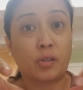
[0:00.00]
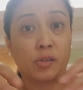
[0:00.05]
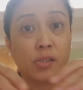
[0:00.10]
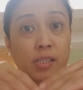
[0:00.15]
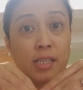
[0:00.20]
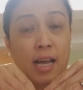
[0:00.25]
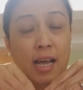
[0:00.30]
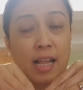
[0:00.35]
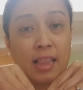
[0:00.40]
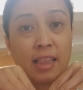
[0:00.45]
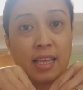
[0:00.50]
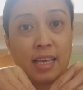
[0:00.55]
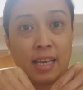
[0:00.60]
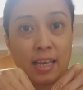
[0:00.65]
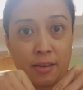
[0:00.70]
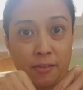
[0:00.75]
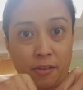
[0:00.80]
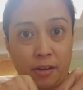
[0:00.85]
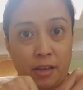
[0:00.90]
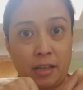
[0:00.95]
Rosal
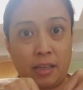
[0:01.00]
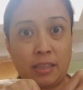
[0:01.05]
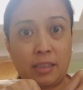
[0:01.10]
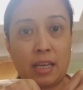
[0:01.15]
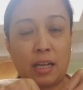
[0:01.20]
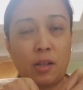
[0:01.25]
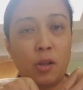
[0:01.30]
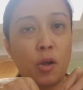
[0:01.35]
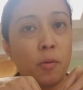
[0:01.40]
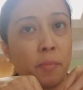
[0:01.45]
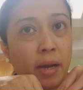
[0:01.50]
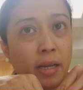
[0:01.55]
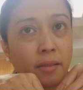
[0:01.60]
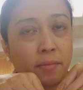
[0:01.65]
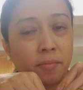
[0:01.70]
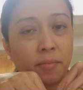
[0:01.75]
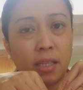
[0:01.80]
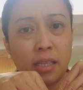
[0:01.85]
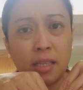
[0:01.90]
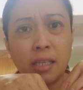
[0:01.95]
in Tacloban,
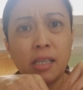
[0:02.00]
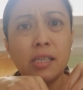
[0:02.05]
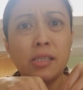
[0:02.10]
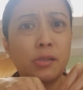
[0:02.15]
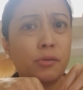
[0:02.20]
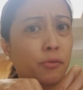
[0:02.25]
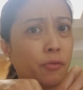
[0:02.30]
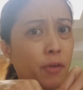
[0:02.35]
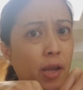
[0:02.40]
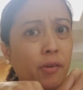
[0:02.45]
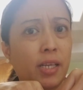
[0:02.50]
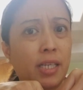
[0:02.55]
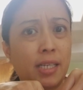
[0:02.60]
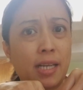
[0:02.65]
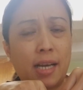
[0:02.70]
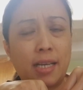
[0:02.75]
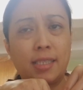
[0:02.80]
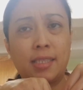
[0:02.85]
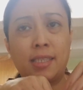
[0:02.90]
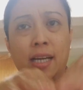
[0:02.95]
and he's very
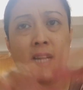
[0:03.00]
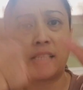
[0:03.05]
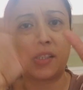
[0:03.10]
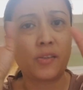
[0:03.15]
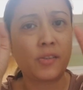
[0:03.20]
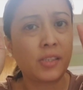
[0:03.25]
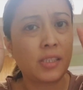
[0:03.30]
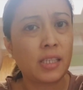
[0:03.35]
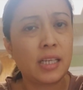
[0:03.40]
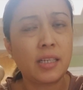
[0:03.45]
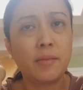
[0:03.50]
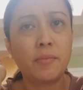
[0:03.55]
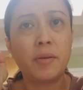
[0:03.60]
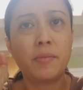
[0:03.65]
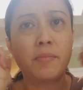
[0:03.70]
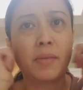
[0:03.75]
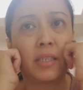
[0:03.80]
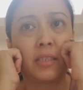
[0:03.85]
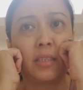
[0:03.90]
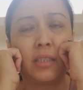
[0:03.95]
nice guy. So I sent him
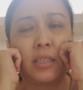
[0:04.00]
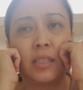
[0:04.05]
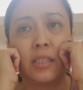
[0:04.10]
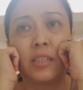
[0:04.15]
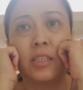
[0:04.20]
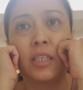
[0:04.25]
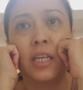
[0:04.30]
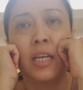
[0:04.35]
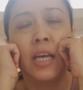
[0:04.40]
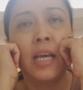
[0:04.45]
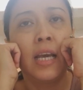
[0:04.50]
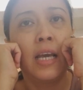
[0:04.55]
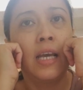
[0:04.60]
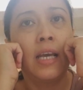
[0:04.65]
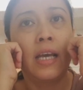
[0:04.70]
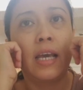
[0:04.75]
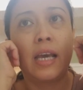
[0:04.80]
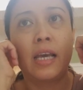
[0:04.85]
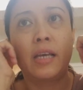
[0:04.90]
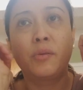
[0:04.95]
a message,
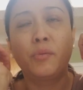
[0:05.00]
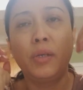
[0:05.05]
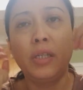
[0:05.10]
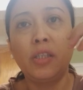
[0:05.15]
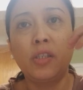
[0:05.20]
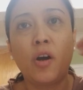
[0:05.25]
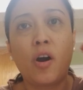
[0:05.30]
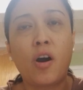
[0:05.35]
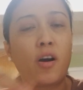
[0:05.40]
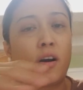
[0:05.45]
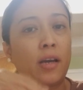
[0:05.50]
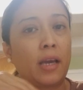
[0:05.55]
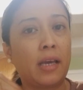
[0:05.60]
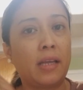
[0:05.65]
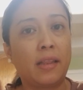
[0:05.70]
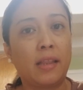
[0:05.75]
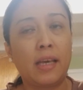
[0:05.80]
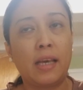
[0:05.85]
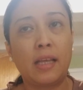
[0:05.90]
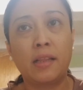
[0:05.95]
and we talk,
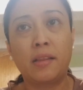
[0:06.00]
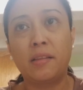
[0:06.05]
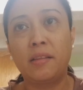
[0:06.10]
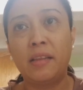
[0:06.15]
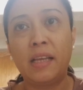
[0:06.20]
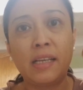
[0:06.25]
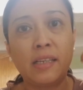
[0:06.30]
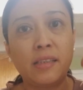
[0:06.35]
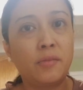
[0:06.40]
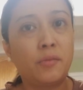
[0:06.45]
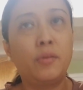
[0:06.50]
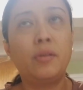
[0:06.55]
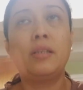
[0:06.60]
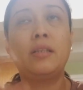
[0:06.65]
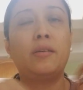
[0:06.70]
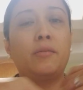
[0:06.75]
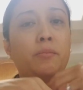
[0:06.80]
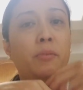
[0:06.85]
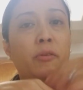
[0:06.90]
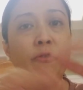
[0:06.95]
and then
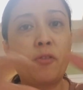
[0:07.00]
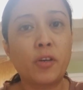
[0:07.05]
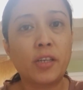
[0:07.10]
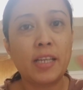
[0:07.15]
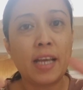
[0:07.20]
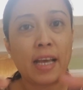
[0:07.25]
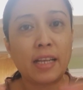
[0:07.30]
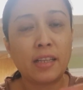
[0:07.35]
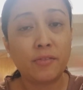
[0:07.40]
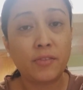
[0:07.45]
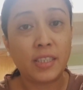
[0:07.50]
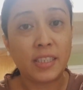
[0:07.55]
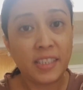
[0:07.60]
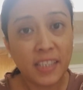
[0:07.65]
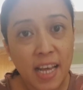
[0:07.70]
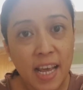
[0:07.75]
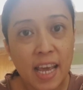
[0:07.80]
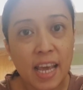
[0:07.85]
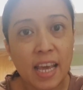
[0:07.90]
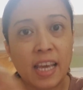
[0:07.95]
before the end of the
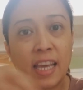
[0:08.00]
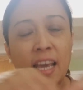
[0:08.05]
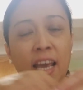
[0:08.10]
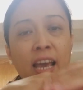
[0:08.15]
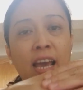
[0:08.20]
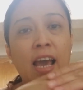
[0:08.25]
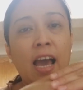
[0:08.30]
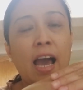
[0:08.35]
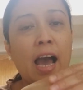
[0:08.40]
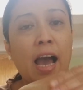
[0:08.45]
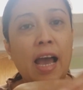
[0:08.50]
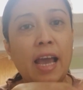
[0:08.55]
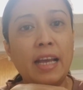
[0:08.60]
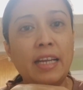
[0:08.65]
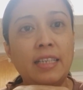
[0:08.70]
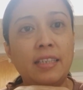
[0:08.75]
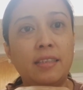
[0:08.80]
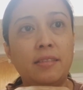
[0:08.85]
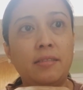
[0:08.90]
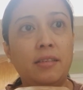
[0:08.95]
day,
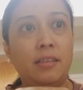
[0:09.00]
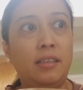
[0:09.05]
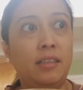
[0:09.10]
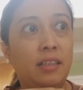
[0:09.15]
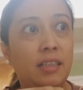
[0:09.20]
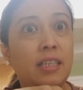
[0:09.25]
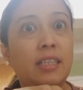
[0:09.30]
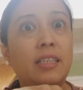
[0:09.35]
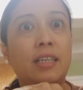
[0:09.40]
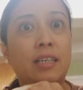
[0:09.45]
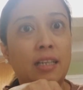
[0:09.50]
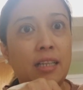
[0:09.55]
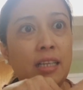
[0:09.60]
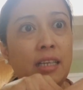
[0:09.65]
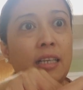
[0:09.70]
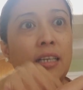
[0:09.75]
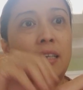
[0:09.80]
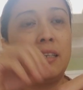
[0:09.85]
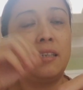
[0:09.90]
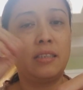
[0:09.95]
I
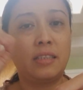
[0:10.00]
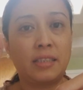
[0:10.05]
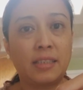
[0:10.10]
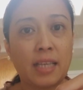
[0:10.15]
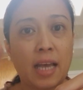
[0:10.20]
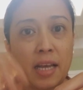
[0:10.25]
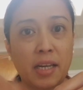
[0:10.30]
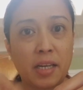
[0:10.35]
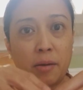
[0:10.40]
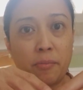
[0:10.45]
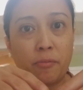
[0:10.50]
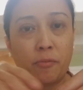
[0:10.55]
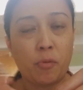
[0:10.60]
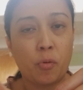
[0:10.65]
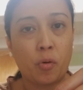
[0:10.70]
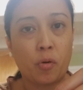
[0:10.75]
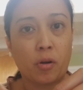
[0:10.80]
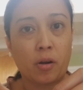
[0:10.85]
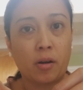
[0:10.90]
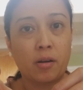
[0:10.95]
literally sign up
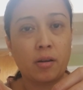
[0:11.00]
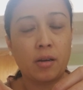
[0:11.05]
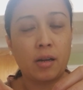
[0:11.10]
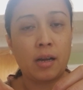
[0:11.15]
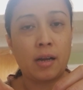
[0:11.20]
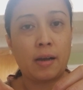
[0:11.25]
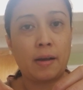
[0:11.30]
for